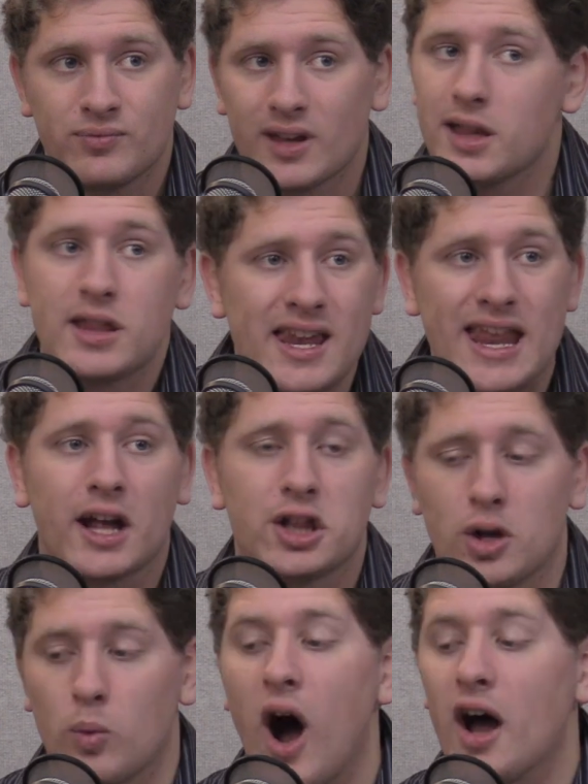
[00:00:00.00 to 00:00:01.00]
Because then
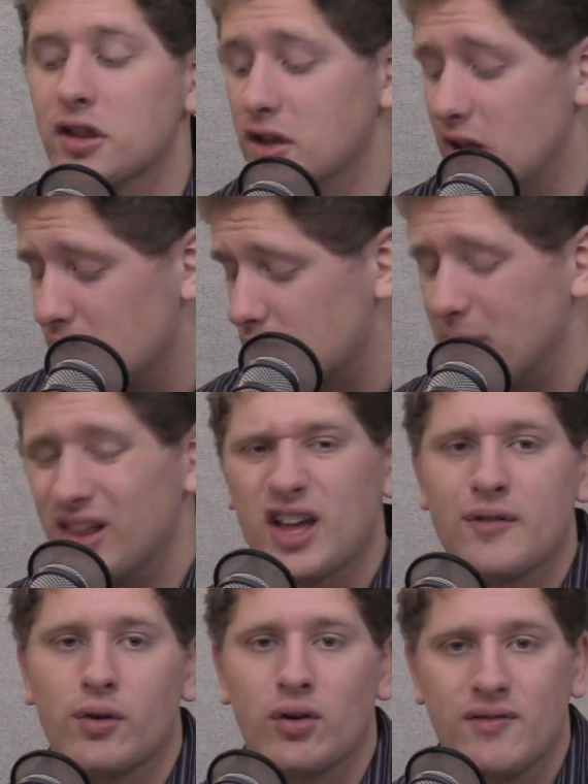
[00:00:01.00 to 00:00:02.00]
next year, Washington is going to be
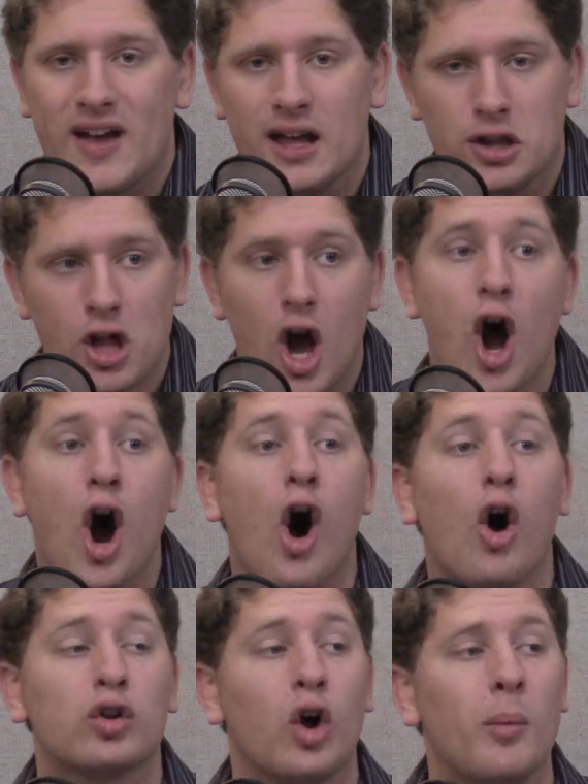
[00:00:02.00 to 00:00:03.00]
looking for revenge.
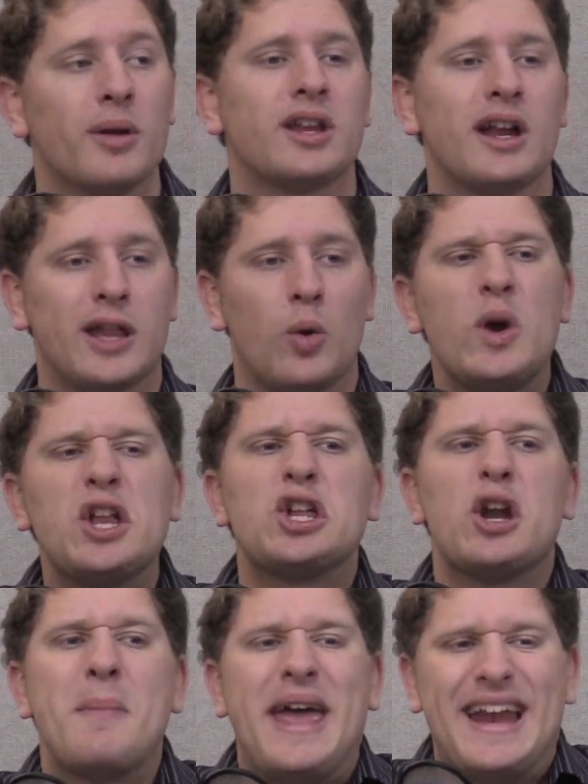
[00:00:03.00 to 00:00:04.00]
Oklahoma's going to say, we
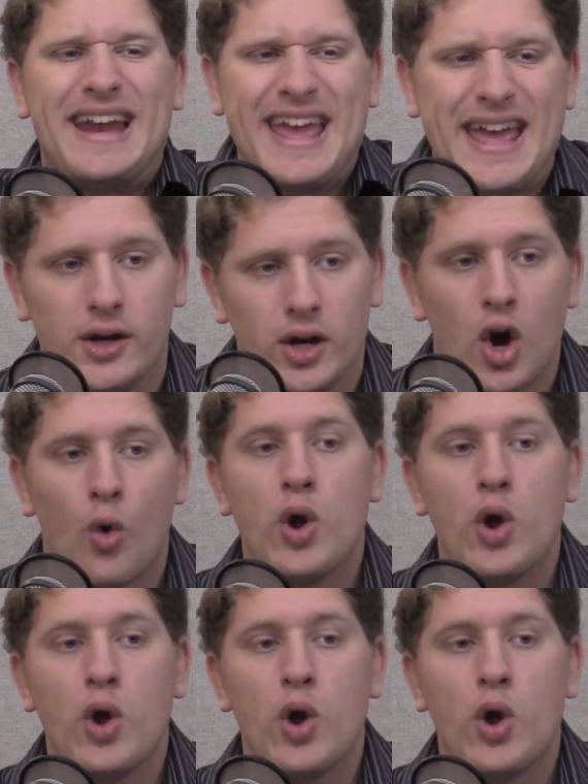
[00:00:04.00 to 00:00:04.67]
should have made it in.